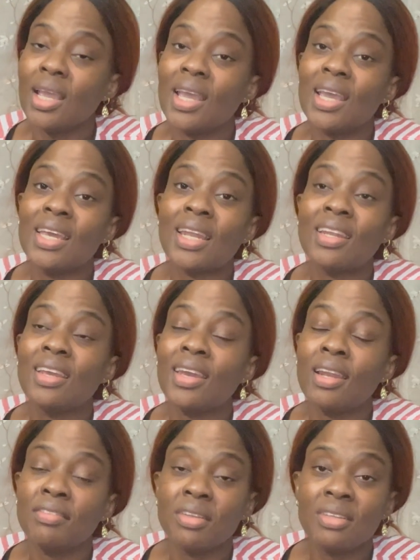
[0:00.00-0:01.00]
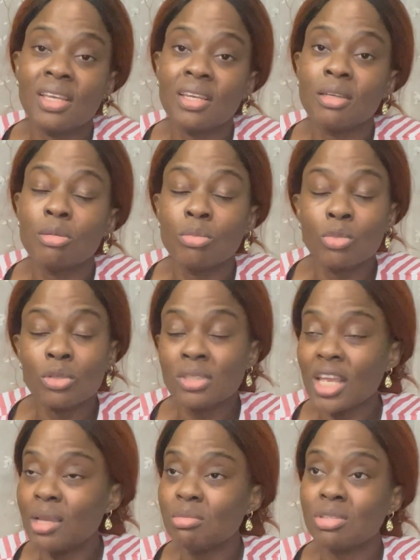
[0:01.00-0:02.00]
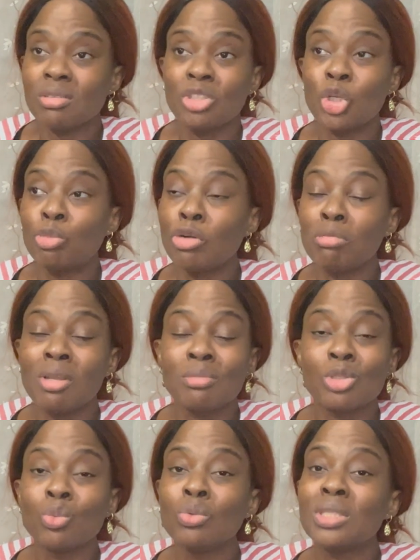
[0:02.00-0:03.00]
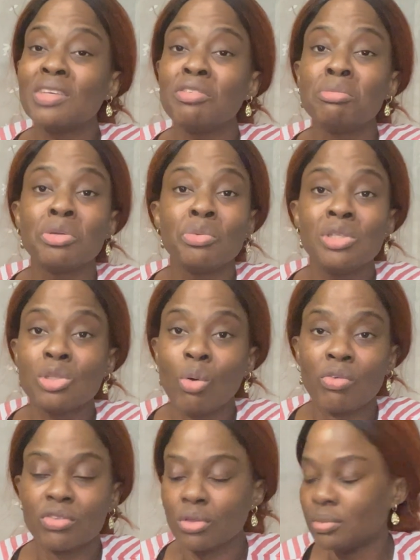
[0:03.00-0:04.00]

And at the end of the day, most times your problems won't even be resolved.